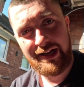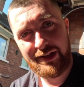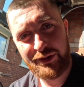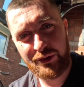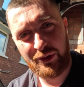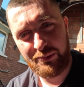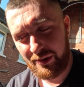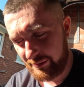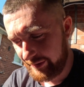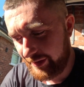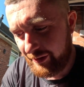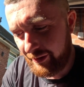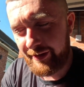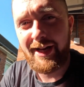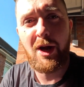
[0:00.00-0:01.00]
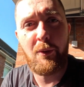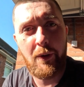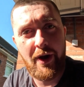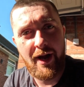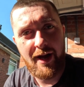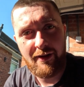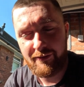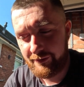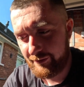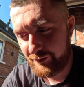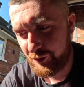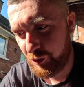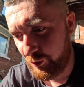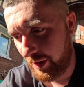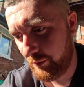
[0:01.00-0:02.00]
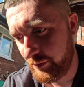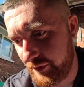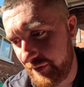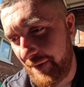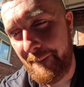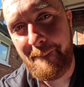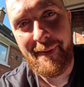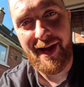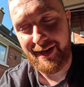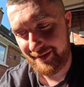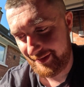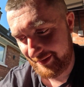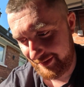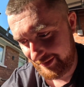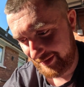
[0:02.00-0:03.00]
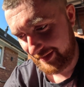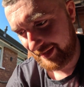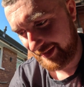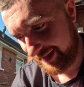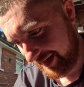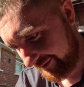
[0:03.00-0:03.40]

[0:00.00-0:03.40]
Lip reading: So I've probably got an hour and a half, 2 hours max, because he likes to